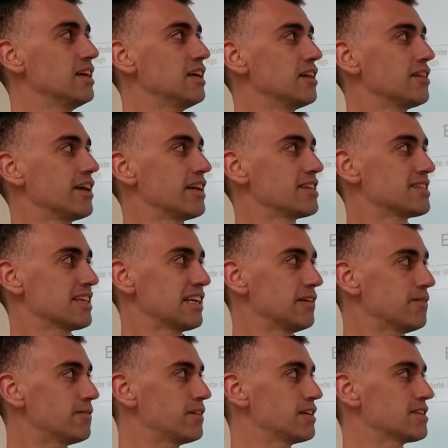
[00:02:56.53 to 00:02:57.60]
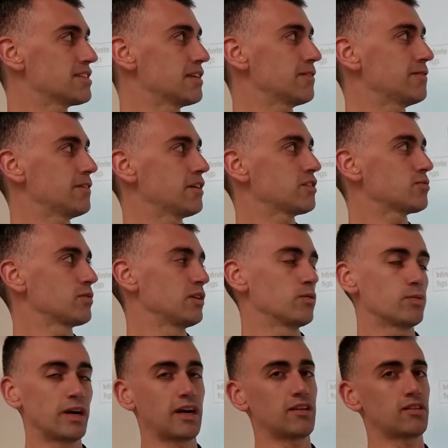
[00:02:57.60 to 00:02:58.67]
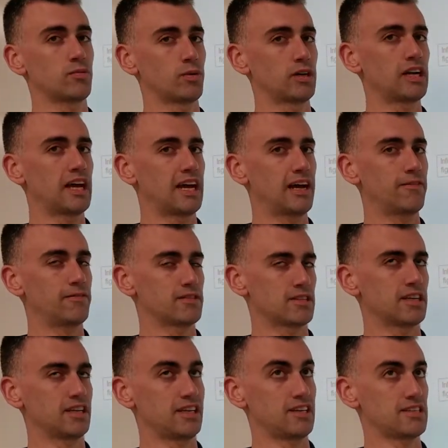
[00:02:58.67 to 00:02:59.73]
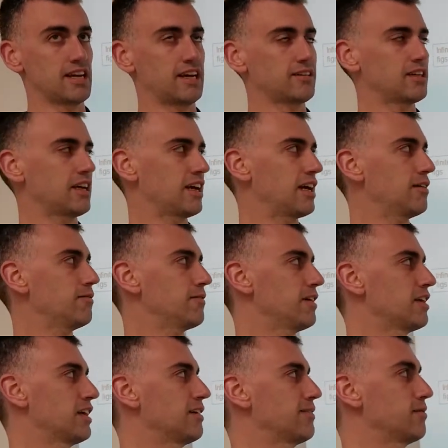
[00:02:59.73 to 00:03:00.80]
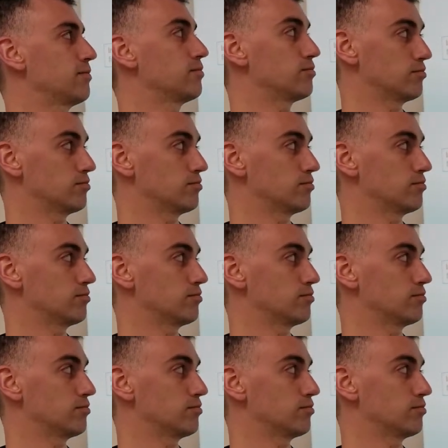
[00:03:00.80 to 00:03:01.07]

that it's infinite sig figs. When you write out the word half, it's like exactly half. And I even